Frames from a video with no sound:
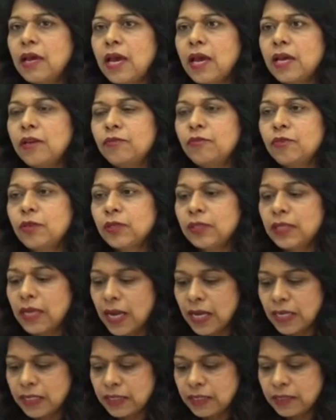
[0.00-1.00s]
And for
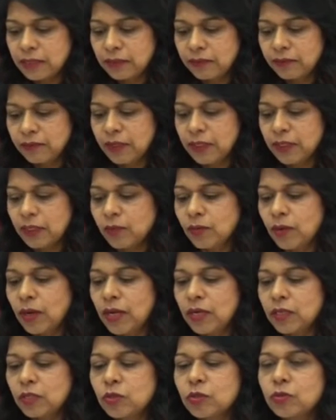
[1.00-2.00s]
that, we
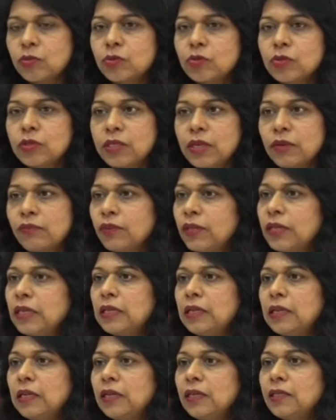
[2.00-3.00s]
require to
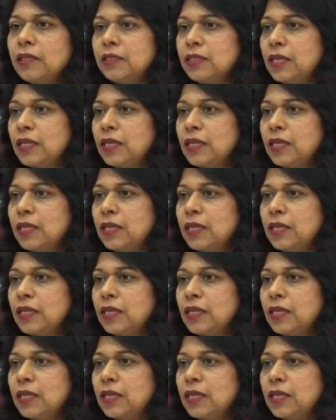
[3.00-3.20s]
definitely